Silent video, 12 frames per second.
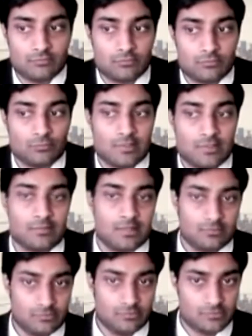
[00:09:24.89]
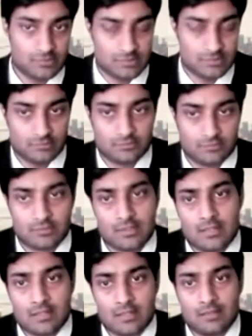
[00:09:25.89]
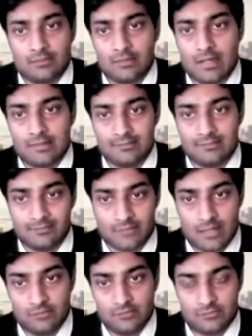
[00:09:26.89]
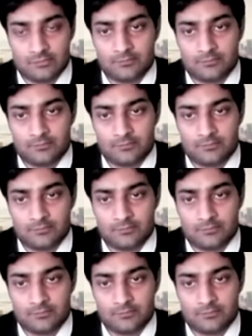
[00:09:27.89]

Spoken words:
very many restrictions regarding size,